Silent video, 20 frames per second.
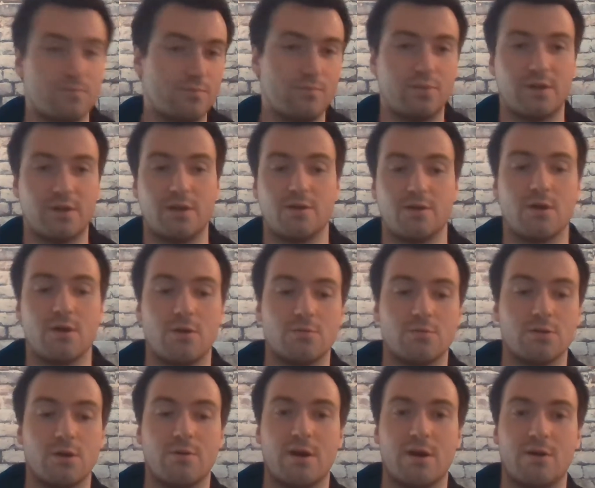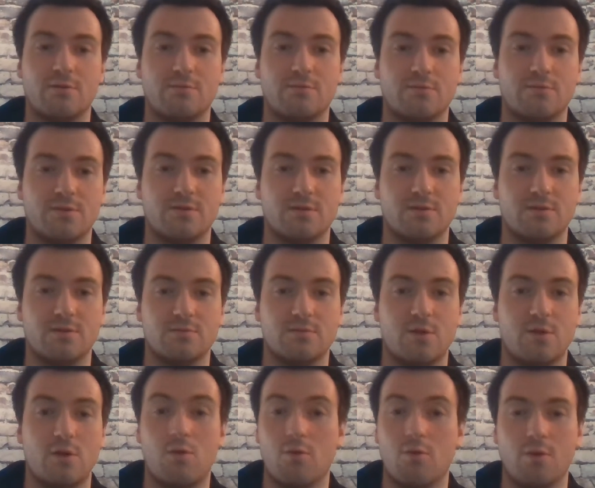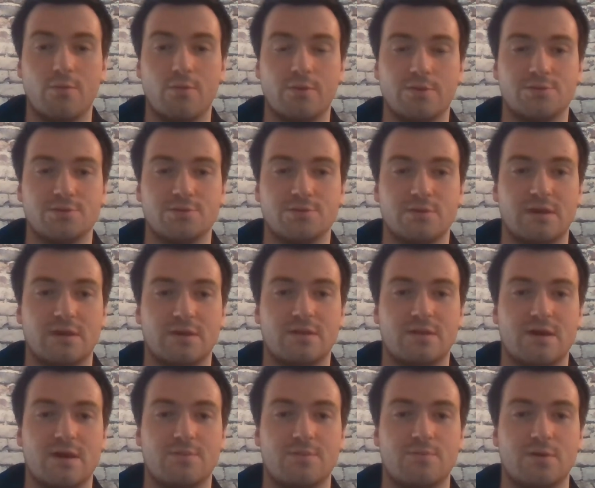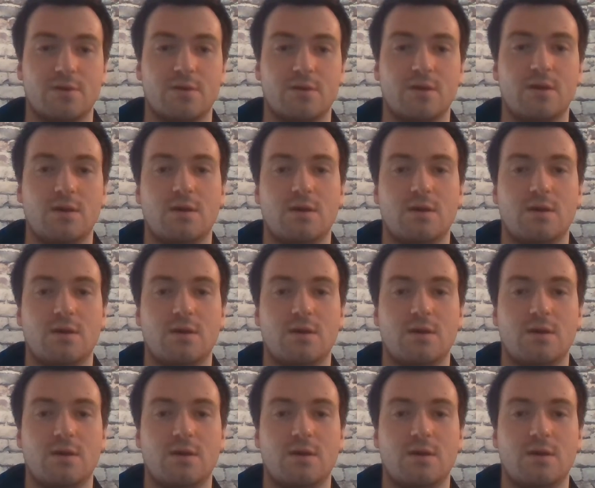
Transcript: player go out with a horrible injury like that, but